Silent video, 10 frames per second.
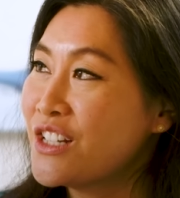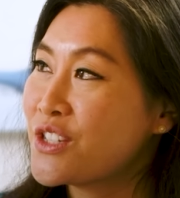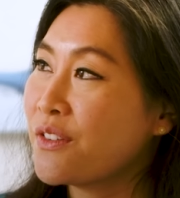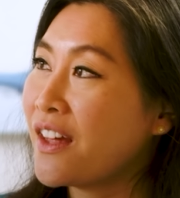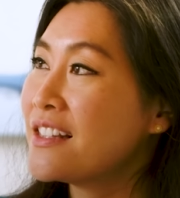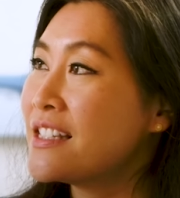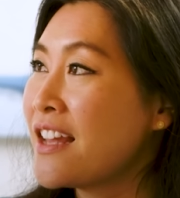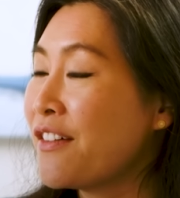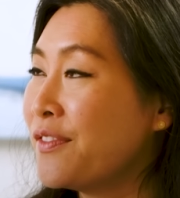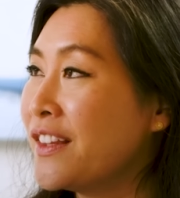So that's
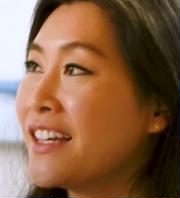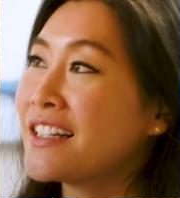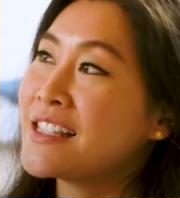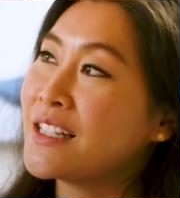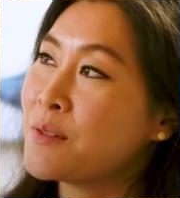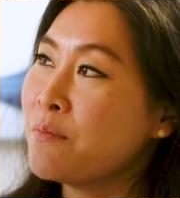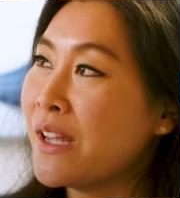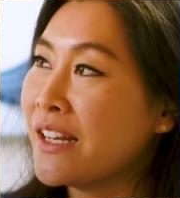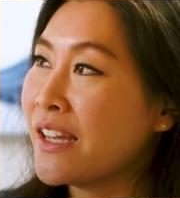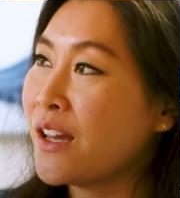Netflix, that's
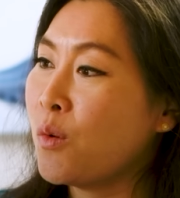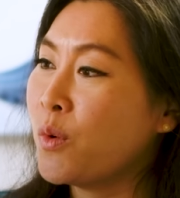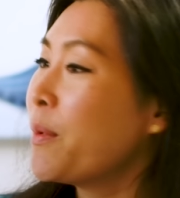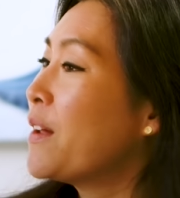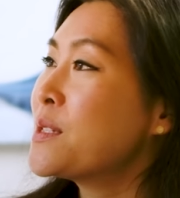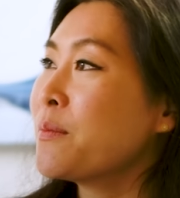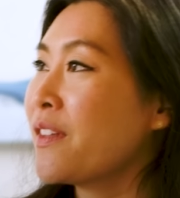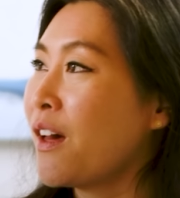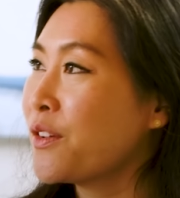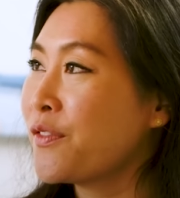media. What about some
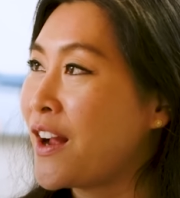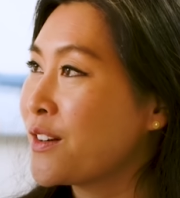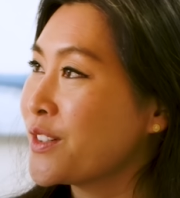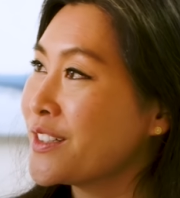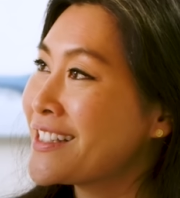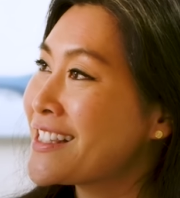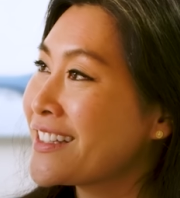of the other factors?